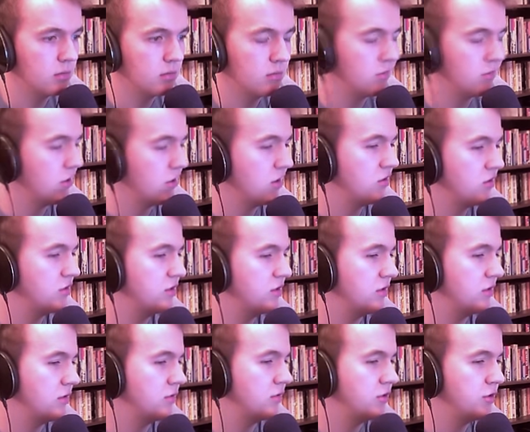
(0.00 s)
No, I
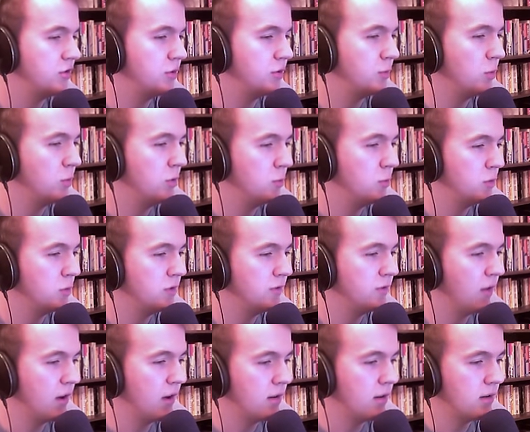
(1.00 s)
just, I just use wood. Wood's
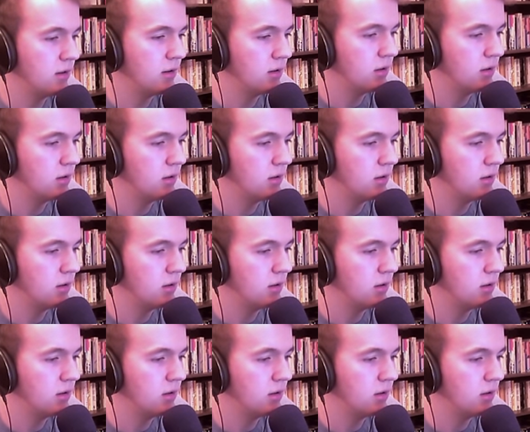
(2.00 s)
fine.